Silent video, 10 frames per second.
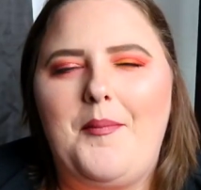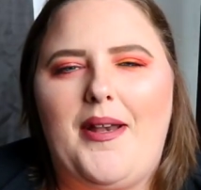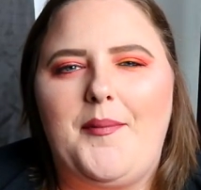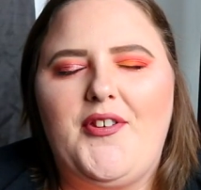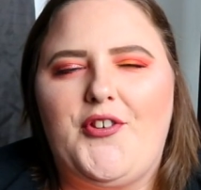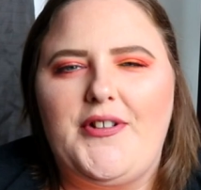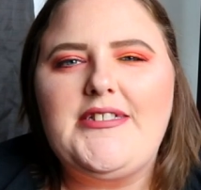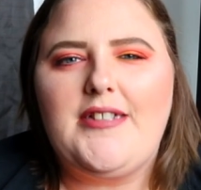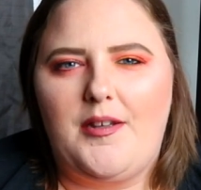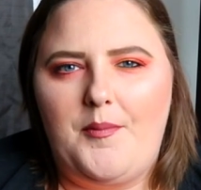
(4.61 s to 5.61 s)
My name is
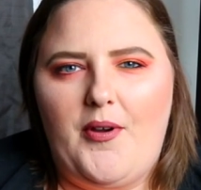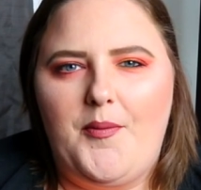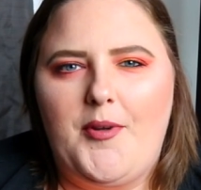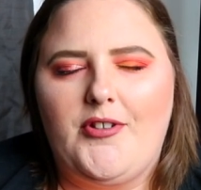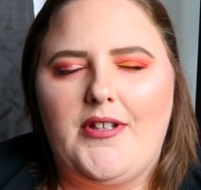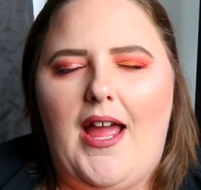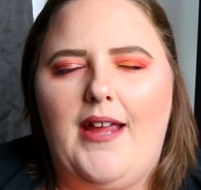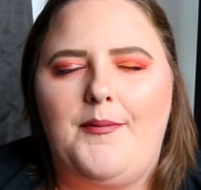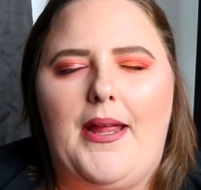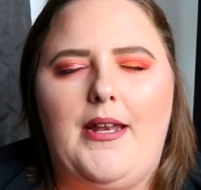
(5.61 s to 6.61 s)
Teresa and I'm very much
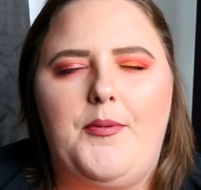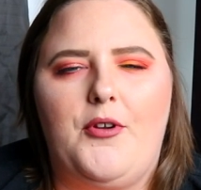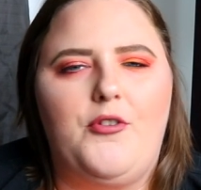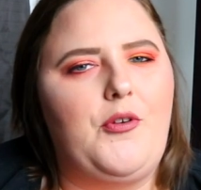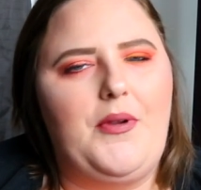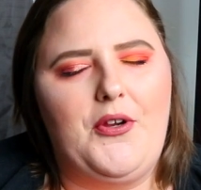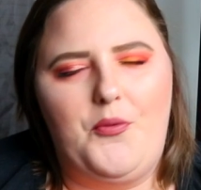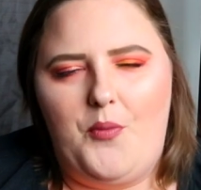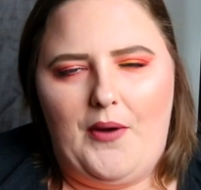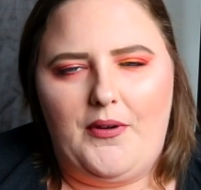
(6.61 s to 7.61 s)
alive, and if you're new here,
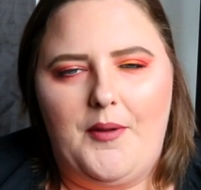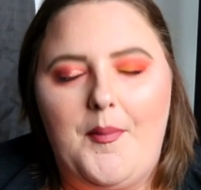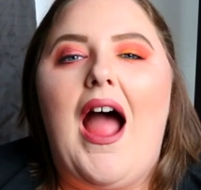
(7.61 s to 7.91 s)
welcome.